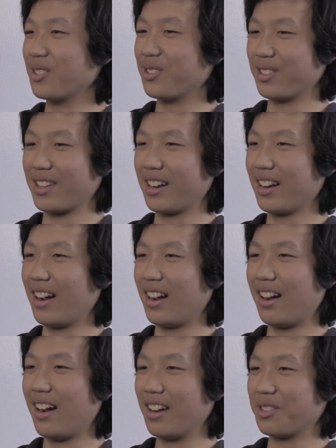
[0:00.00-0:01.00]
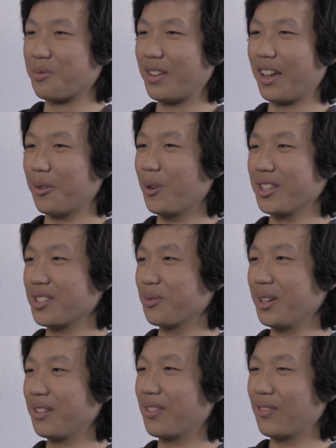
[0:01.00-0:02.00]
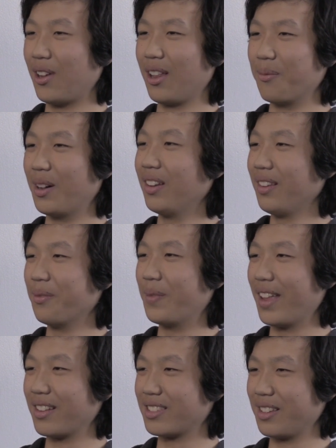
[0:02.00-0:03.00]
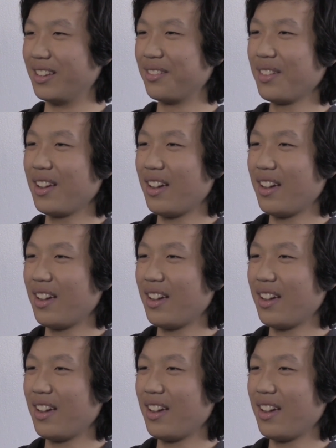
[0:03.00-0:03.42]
It was just like I just went like once a week for volleyball, but that's it.